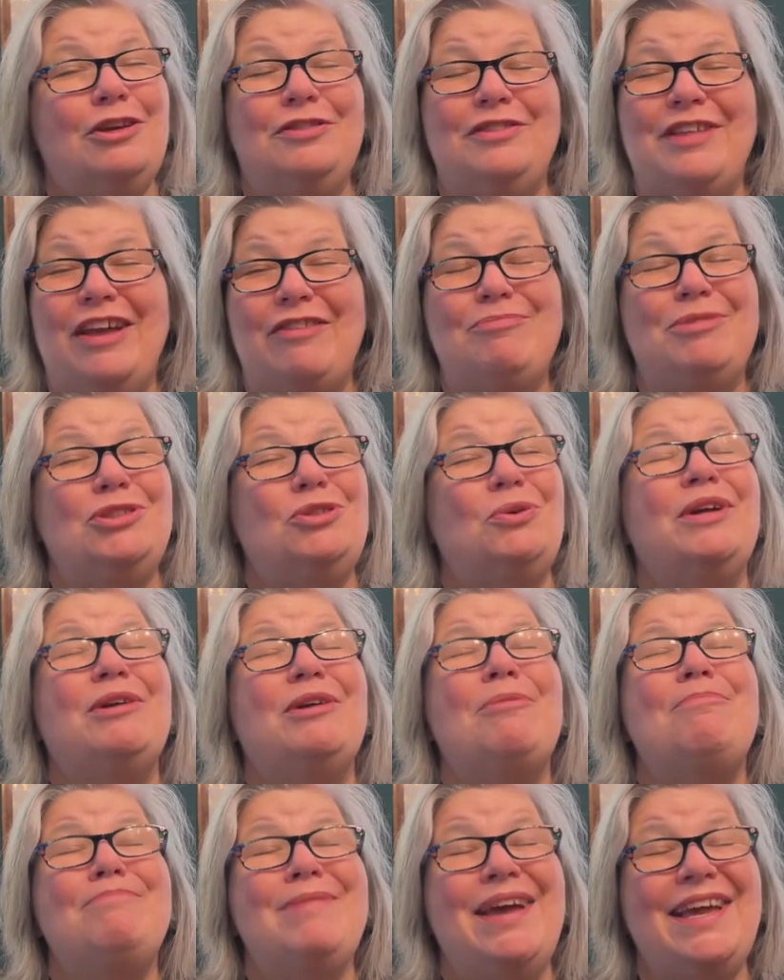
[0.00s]
They've been doing
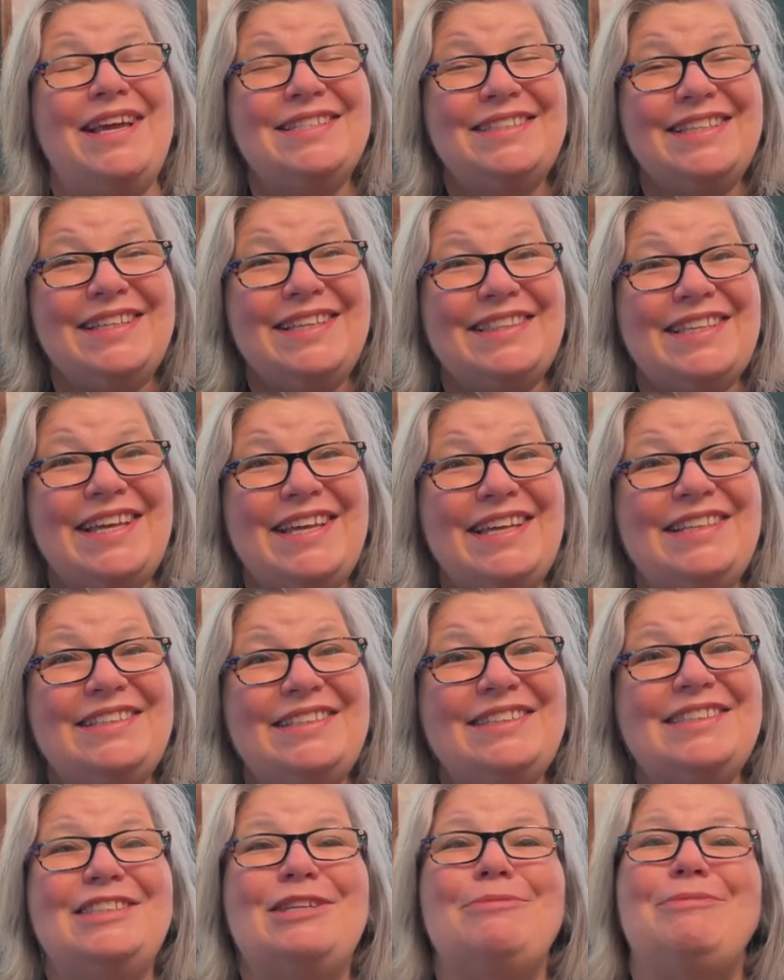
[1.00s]
amazing
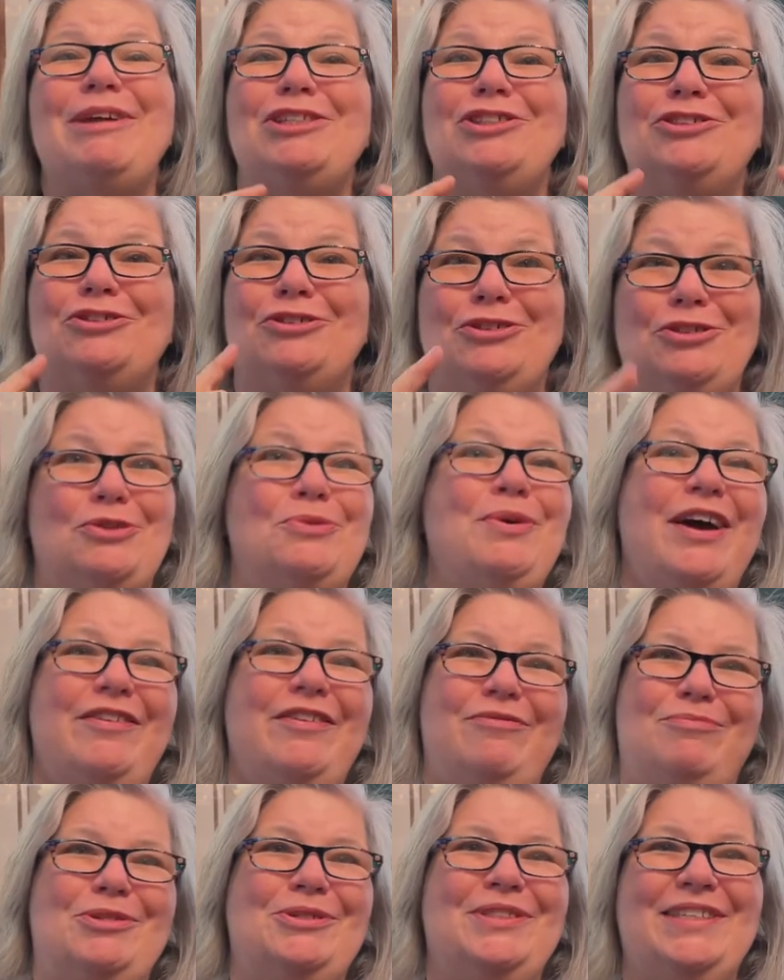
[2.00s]
things to make sure you
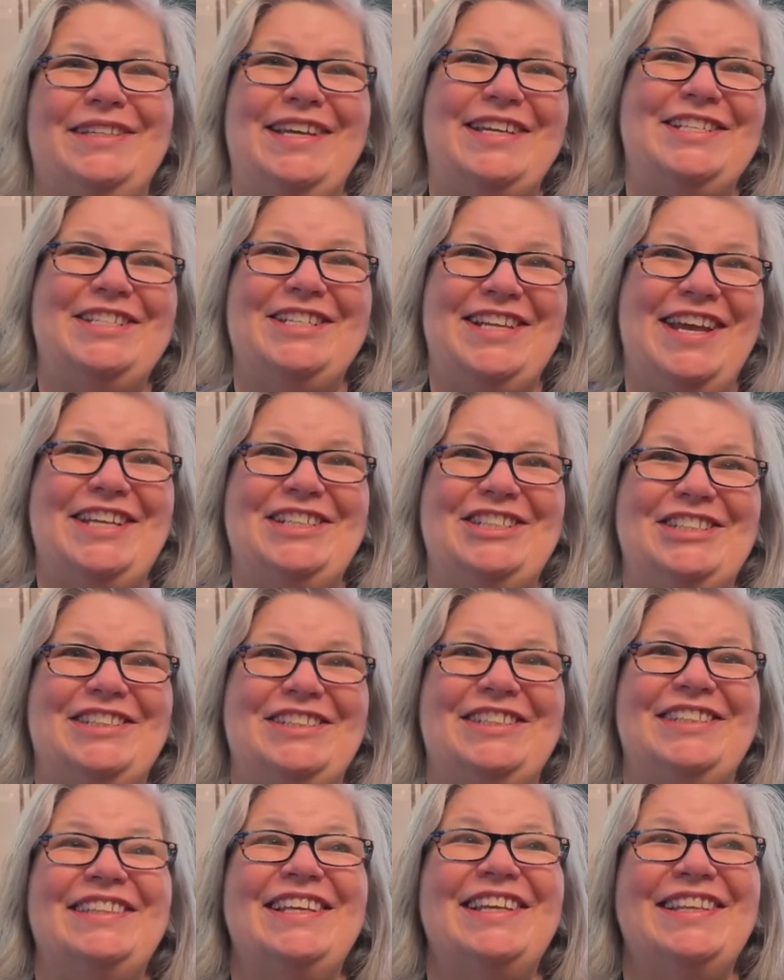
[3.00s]
have music
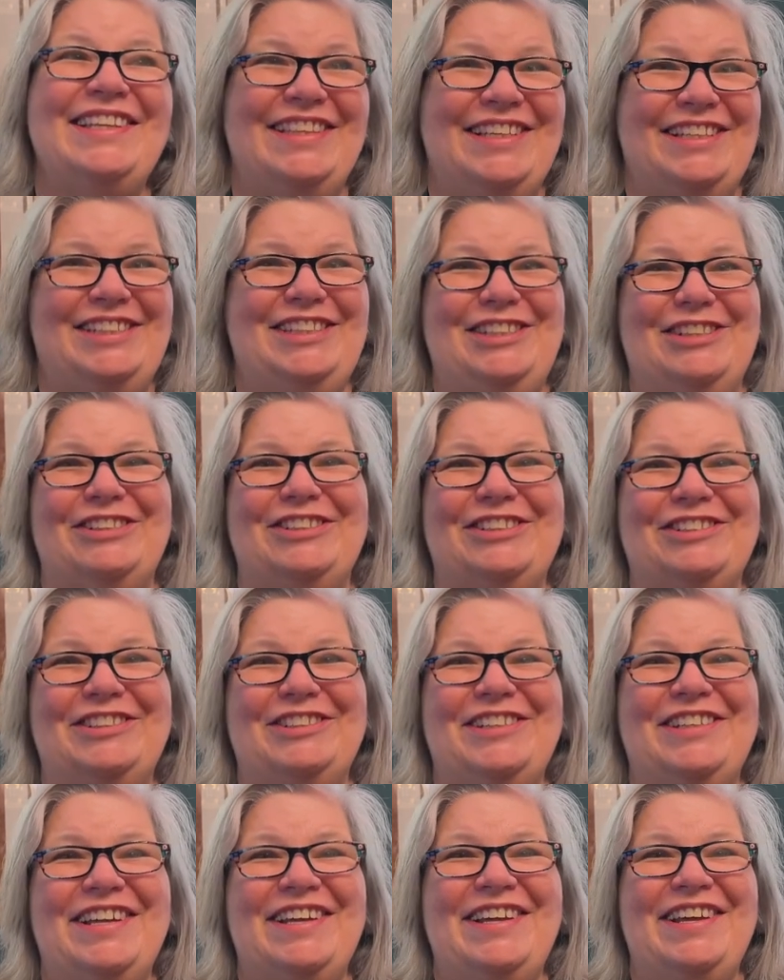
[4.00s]
education this year.
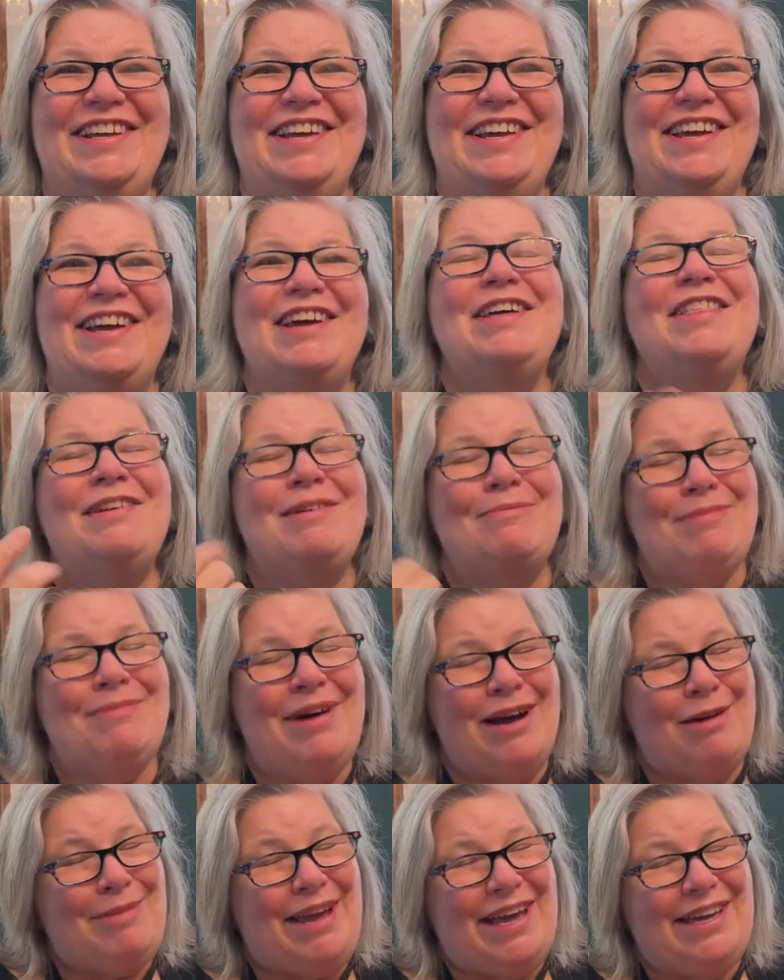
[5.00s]

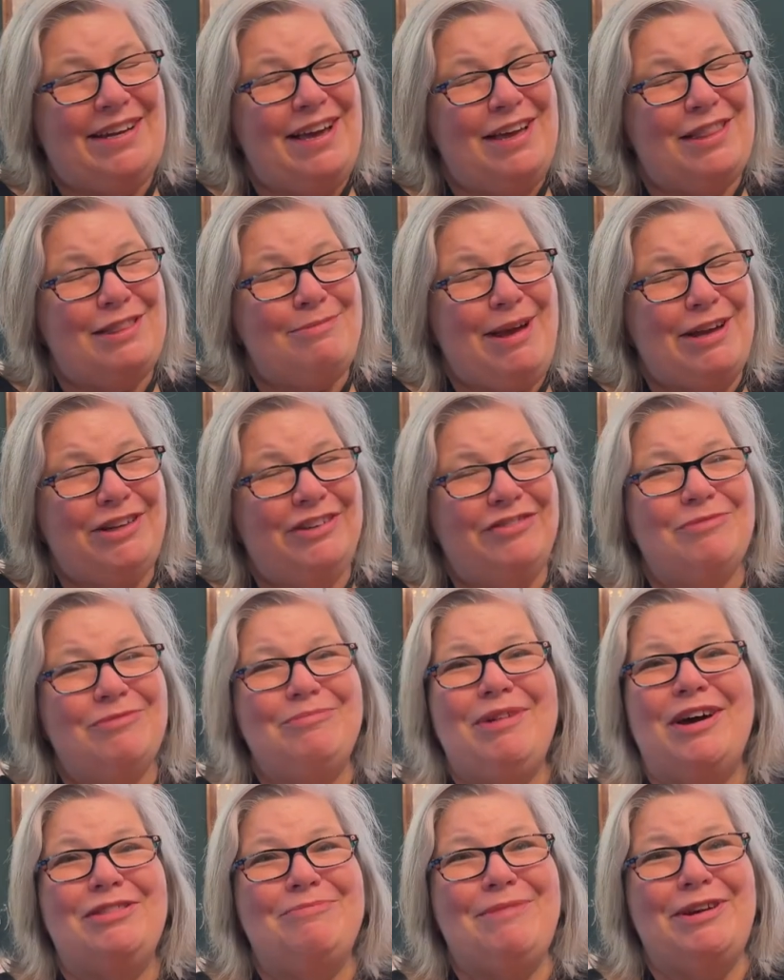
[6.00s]
I'm Anna Huthmaker from
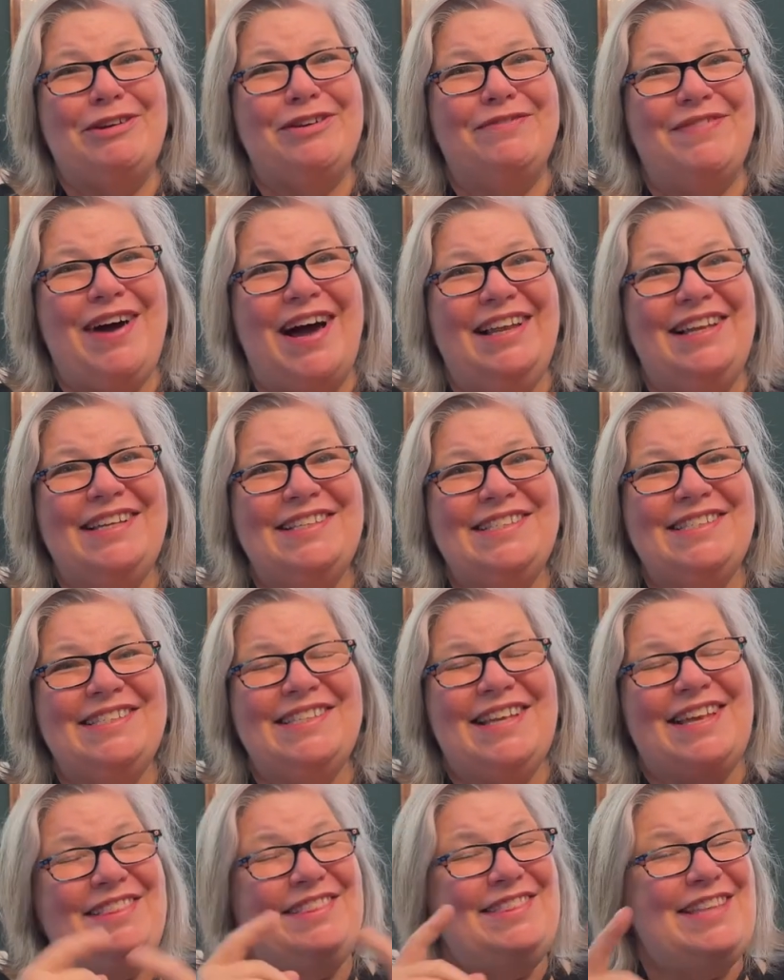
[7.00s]
Huthmaker Violins,
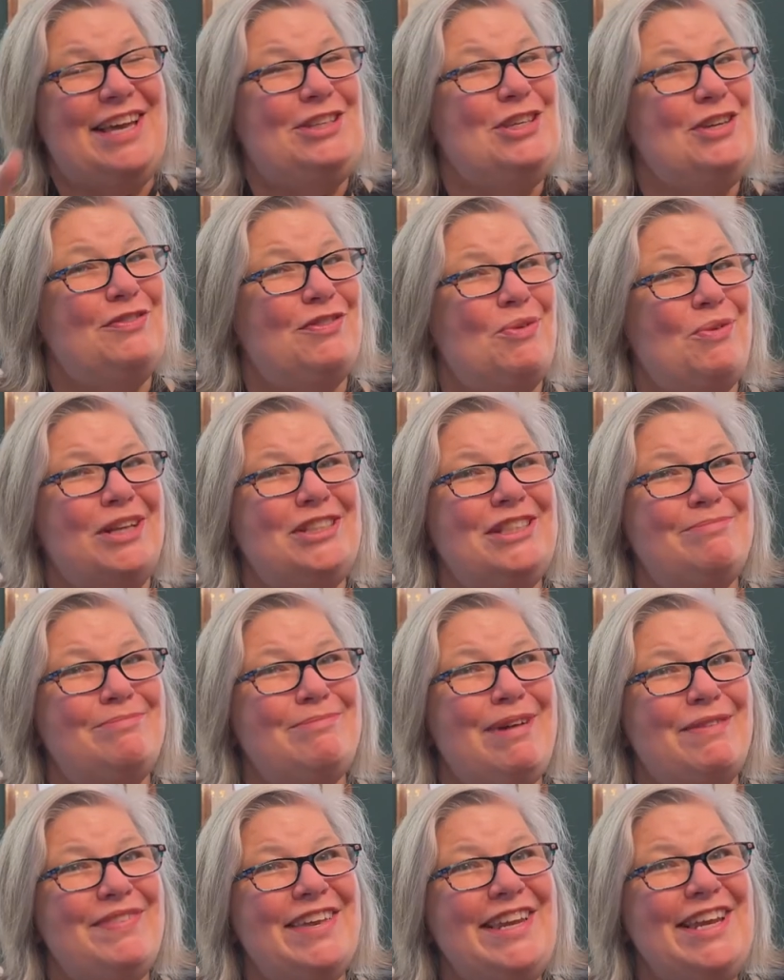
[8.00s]
and thank you for watching
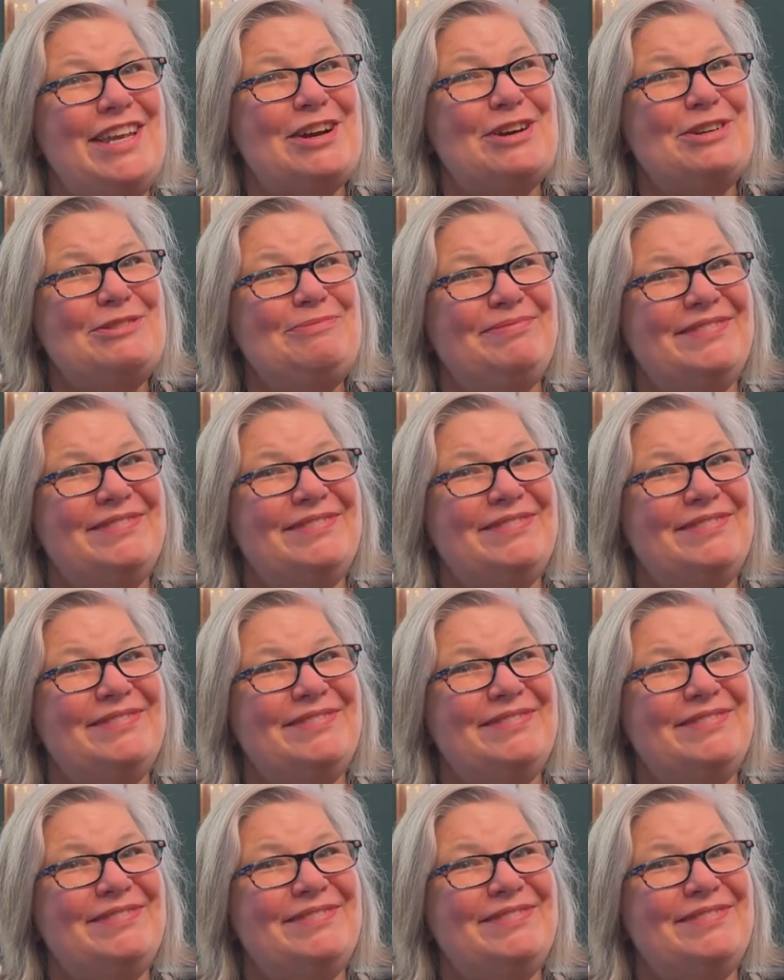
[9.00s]
my video.